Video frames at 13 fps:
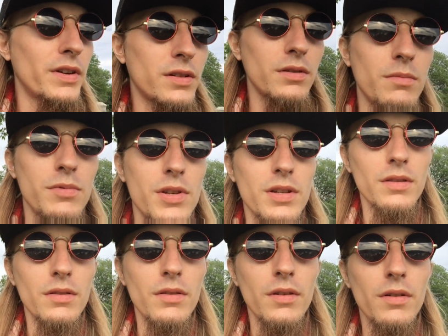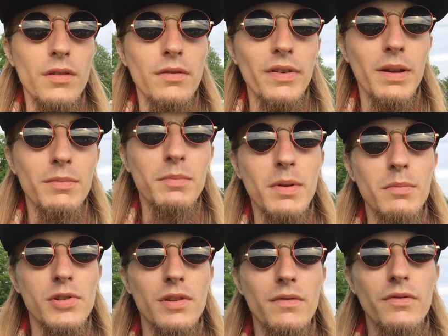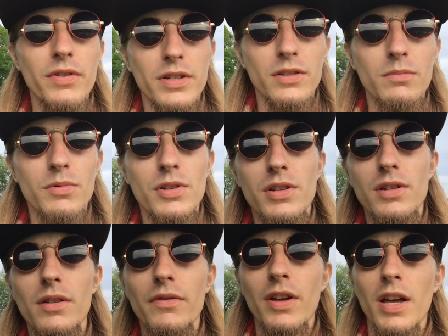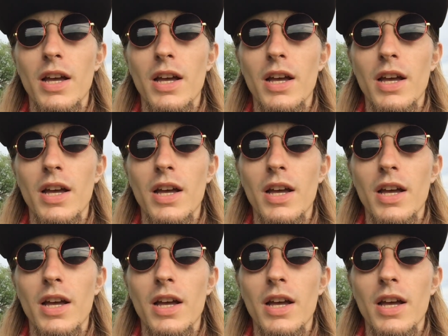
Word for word: victims and the family members of the victims and stuff.